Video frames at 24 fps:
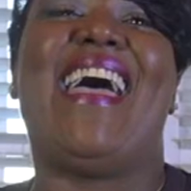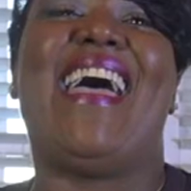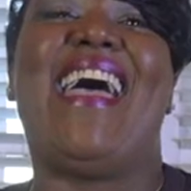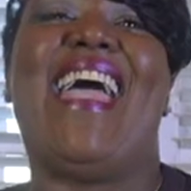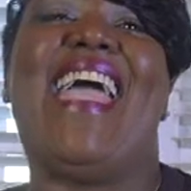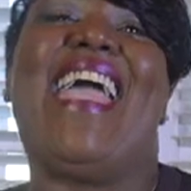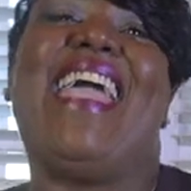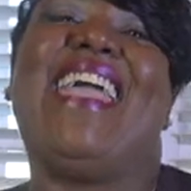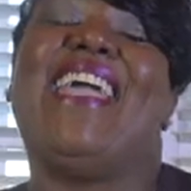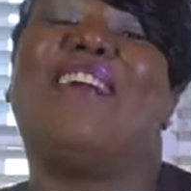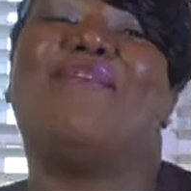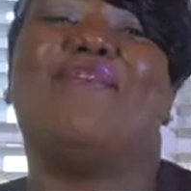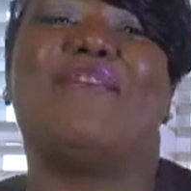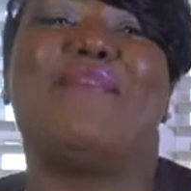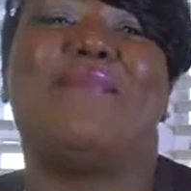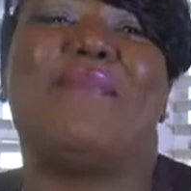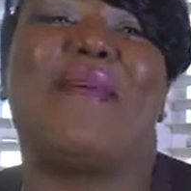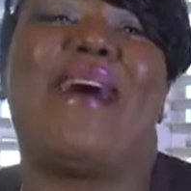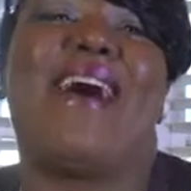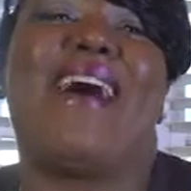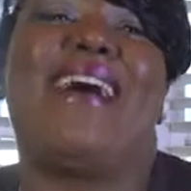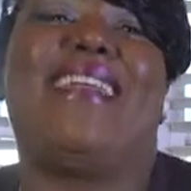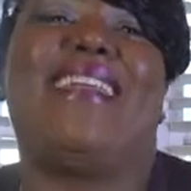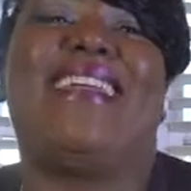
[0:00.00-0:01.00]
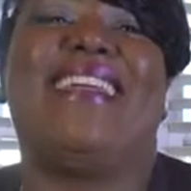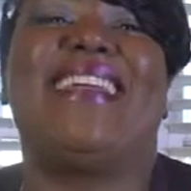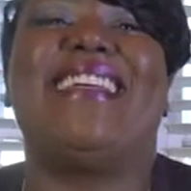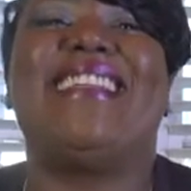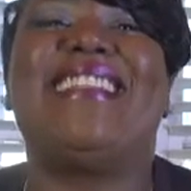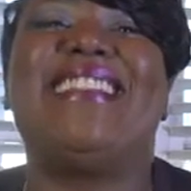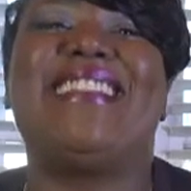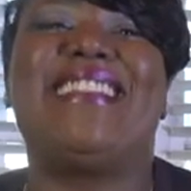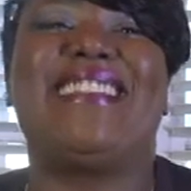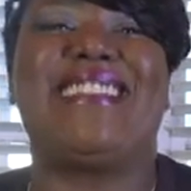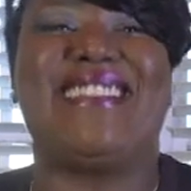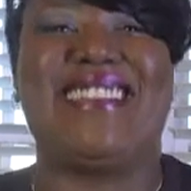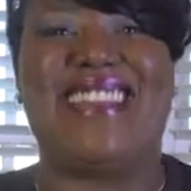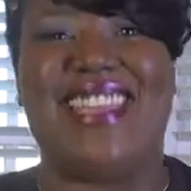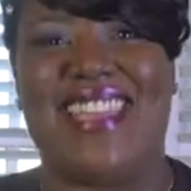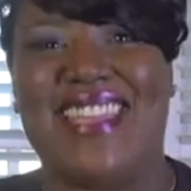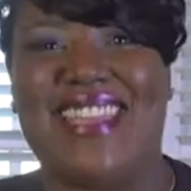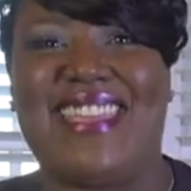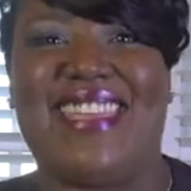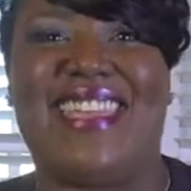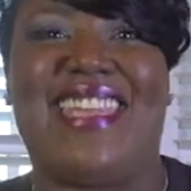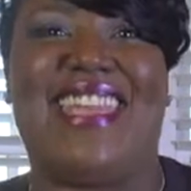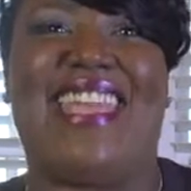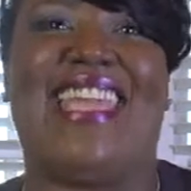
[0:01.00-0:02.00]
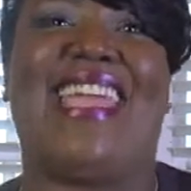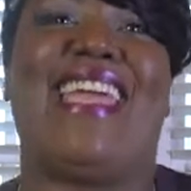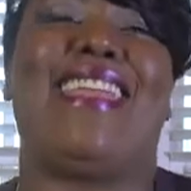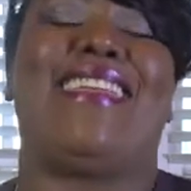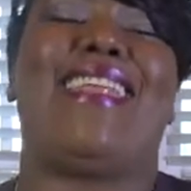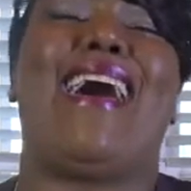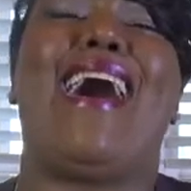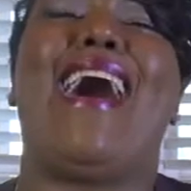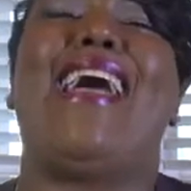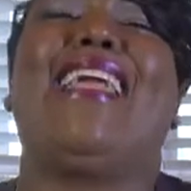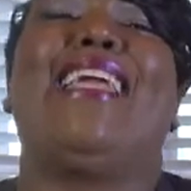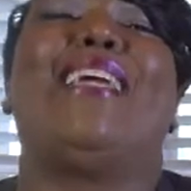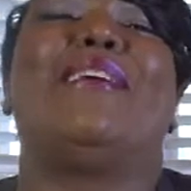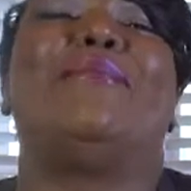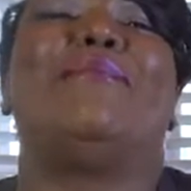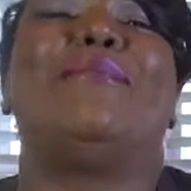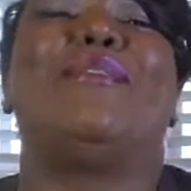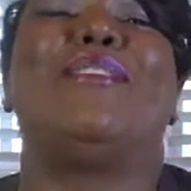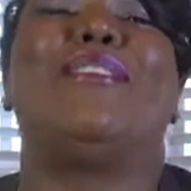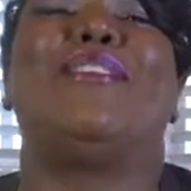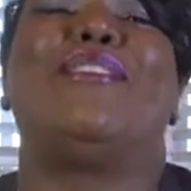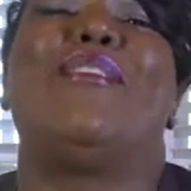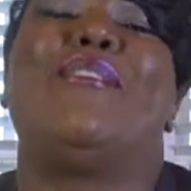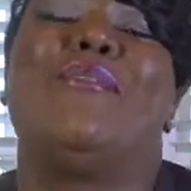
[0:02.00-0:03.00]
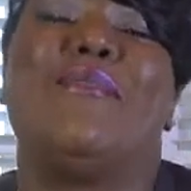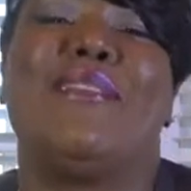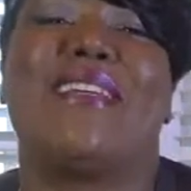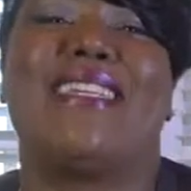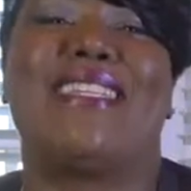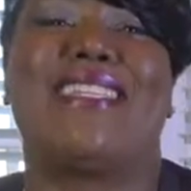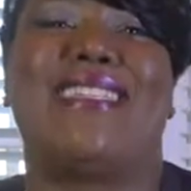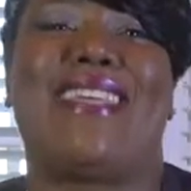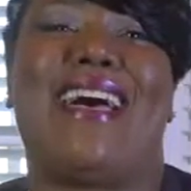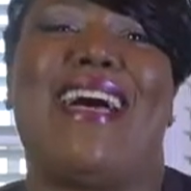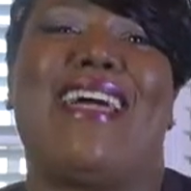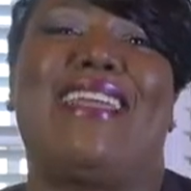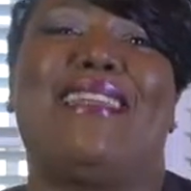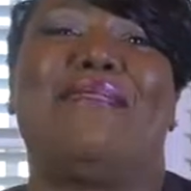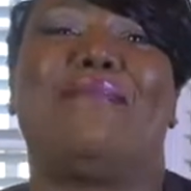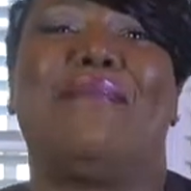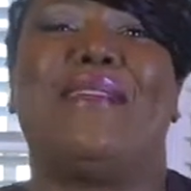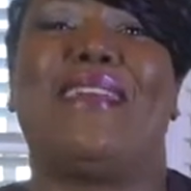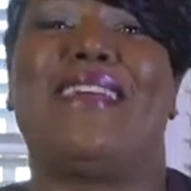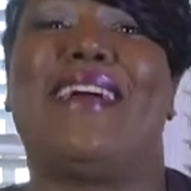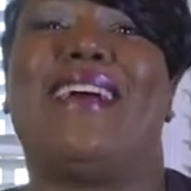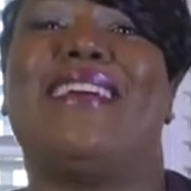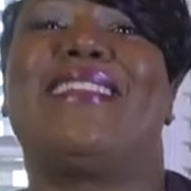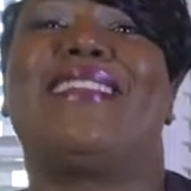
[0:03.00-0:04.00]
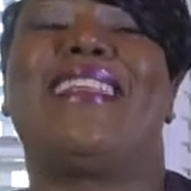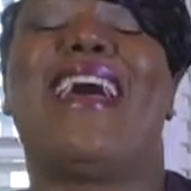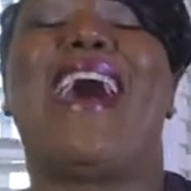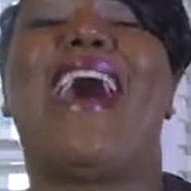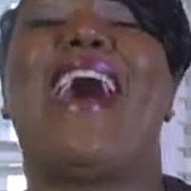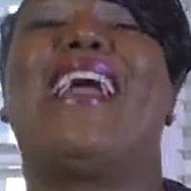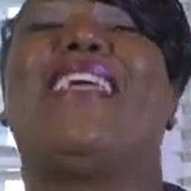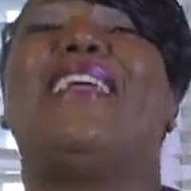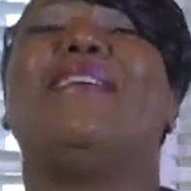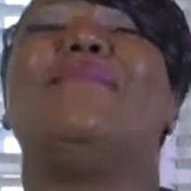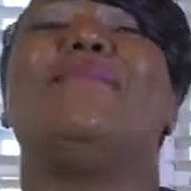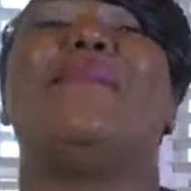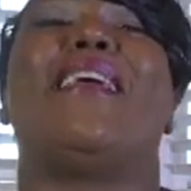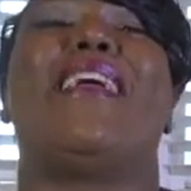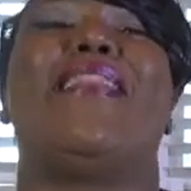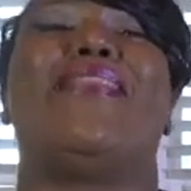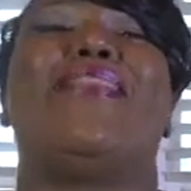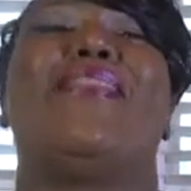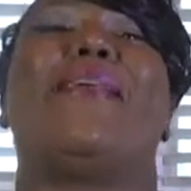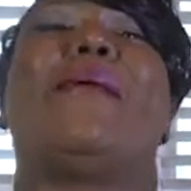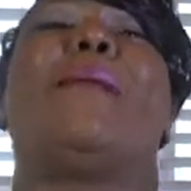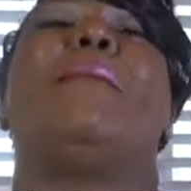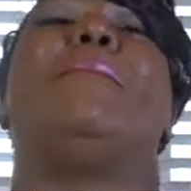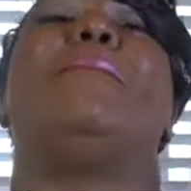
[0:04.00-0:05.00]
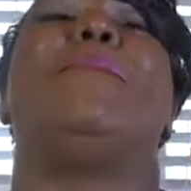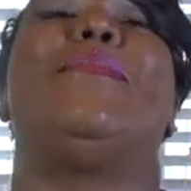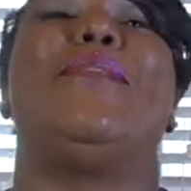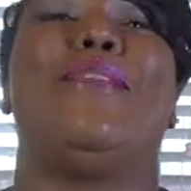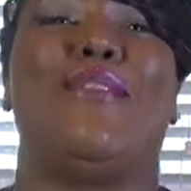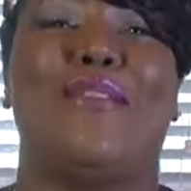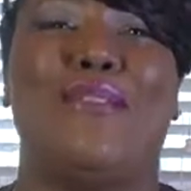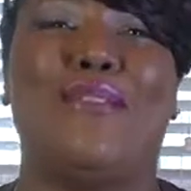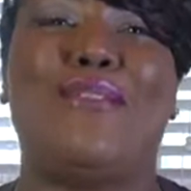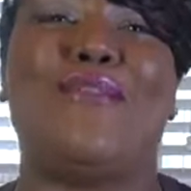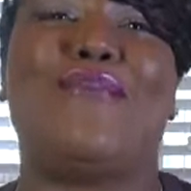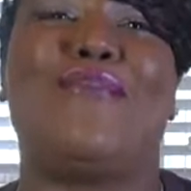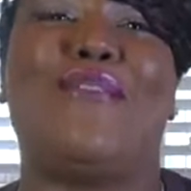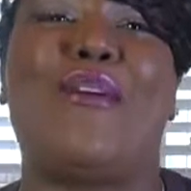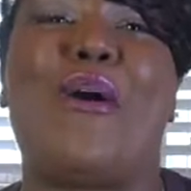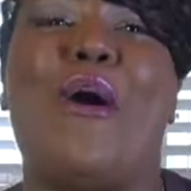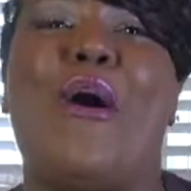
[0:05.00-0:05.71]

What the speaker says: Hey everybody, it's Nikki and I am so excited because I am in the beautiful